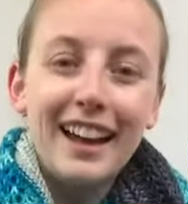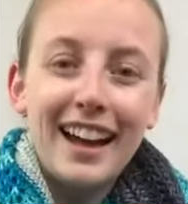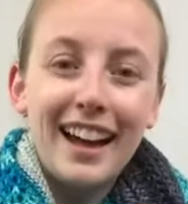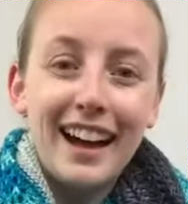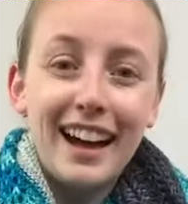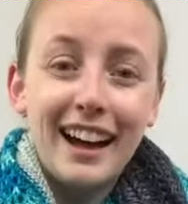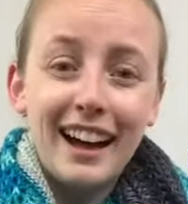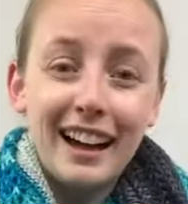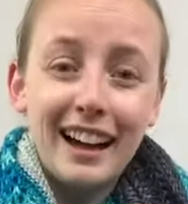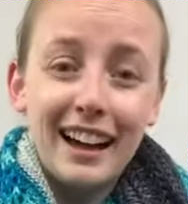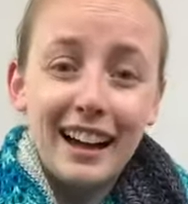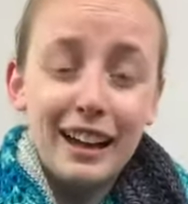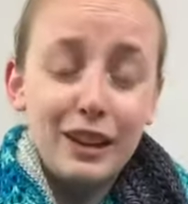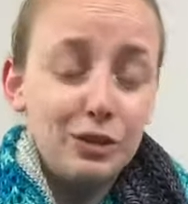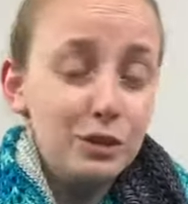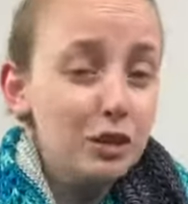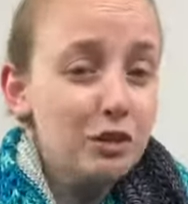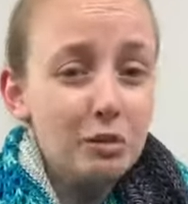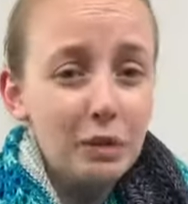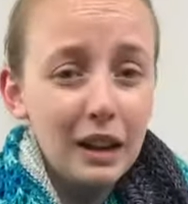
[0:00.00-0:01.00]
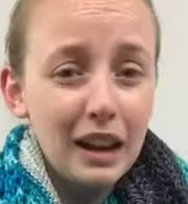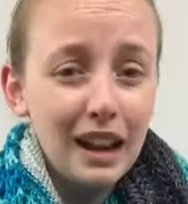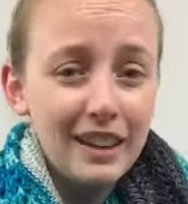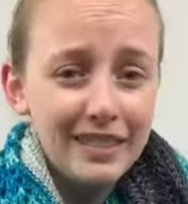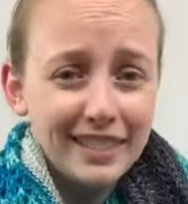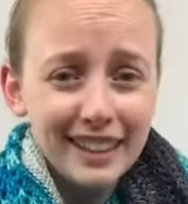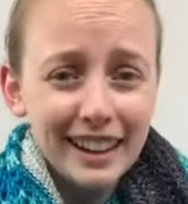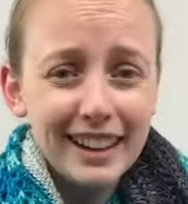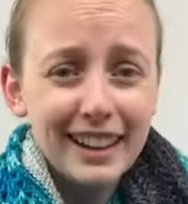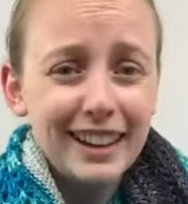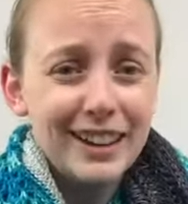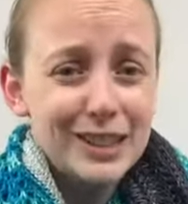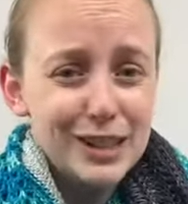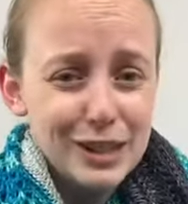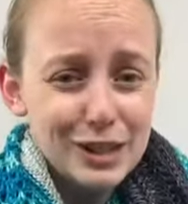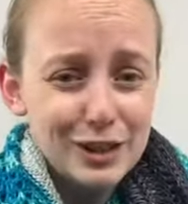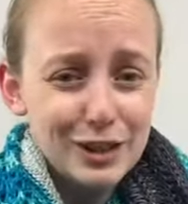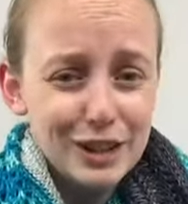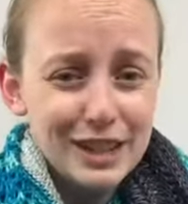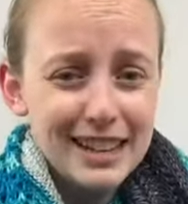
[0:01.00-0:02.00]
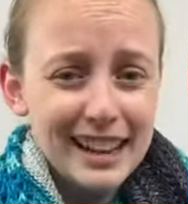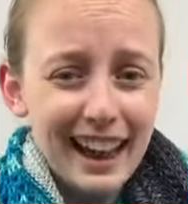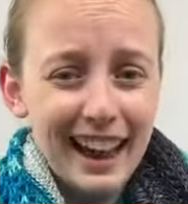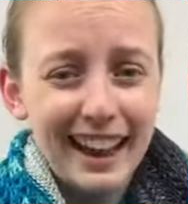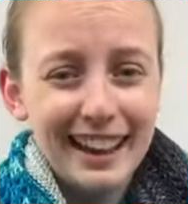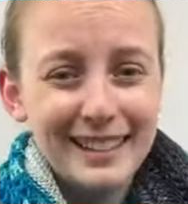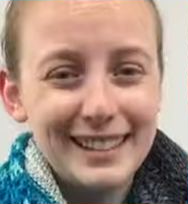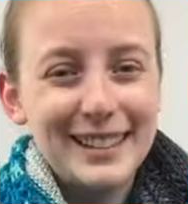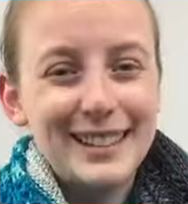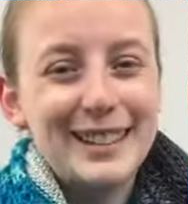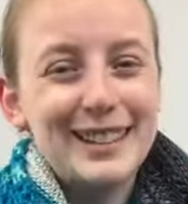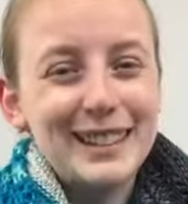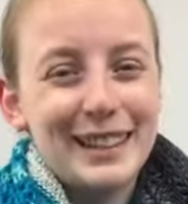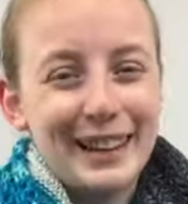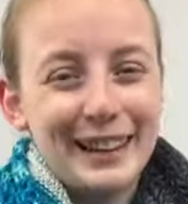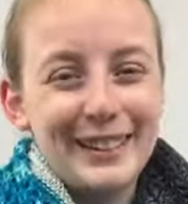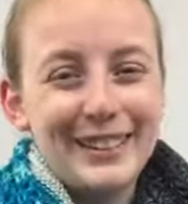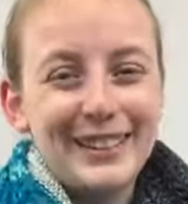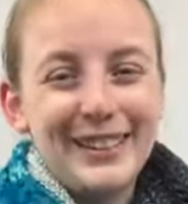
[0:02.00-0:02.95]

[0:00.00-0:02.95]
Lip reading: and we've been having like 100-degree days, so